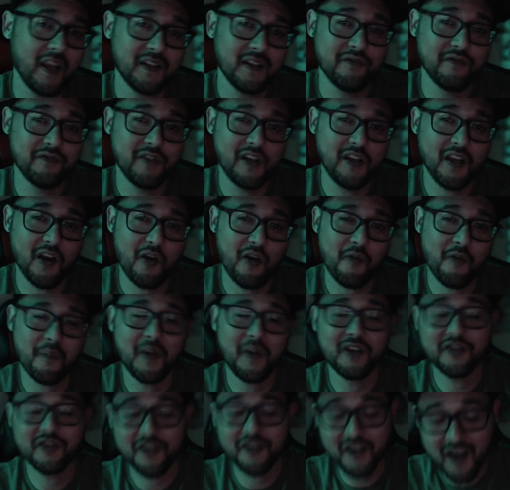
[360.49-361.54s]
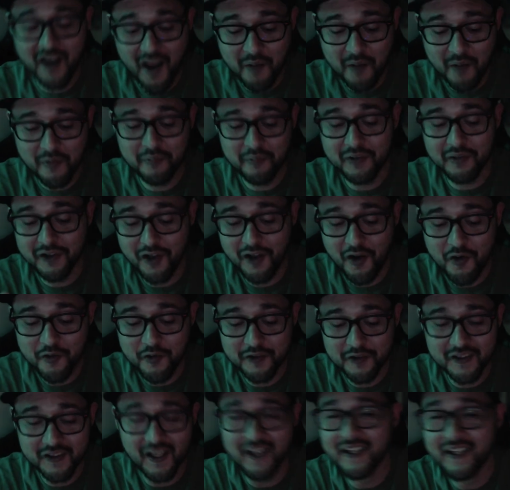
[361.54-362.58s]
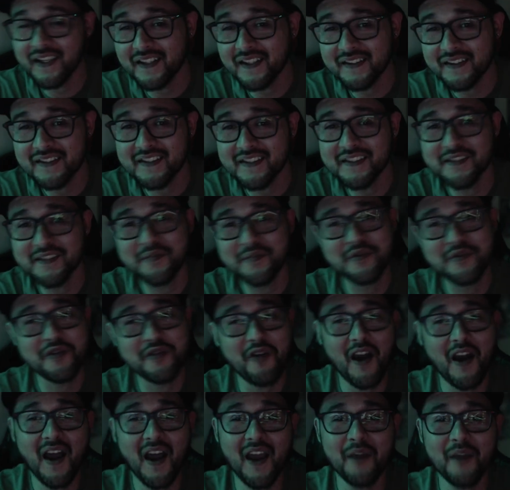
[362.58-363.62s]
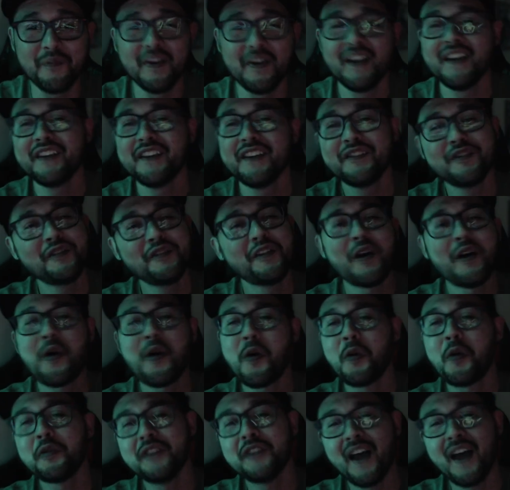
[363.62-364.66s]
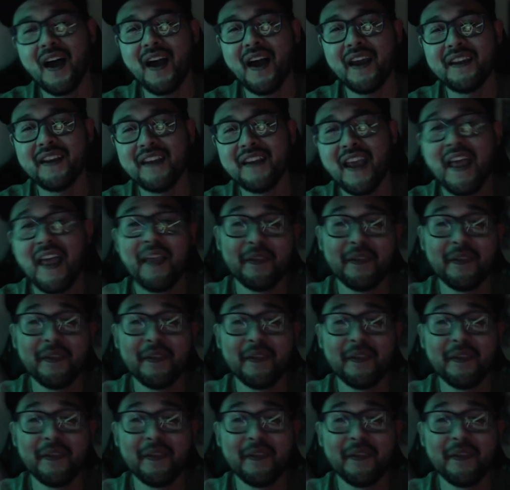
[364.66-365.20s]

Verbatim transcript: the video, make sure you comment below, like it, subscribe, do the whole nine.